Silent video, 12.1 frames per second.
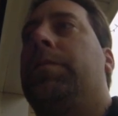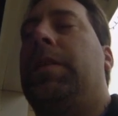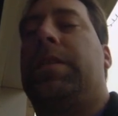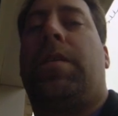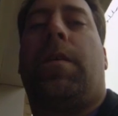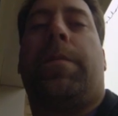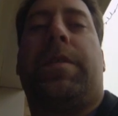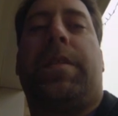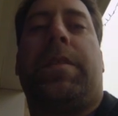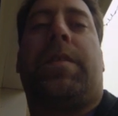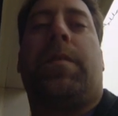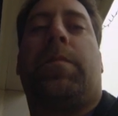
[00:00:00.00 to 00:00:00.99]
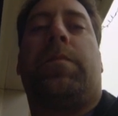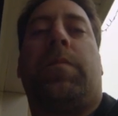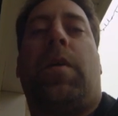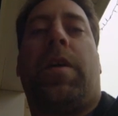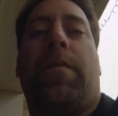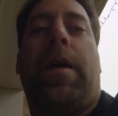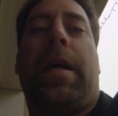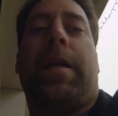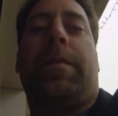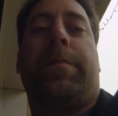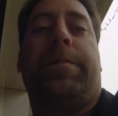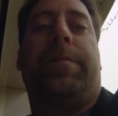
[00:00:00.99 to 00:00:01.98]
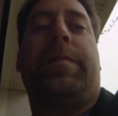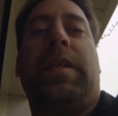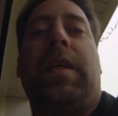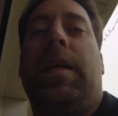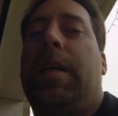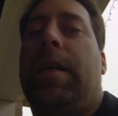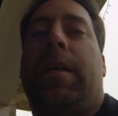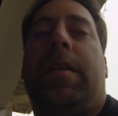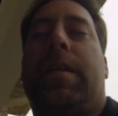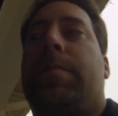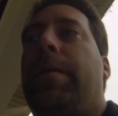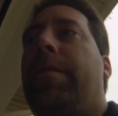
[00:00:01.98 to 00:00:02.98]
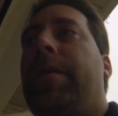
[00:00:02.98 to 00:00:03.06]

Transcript: disarm the system while you're riding. And that's my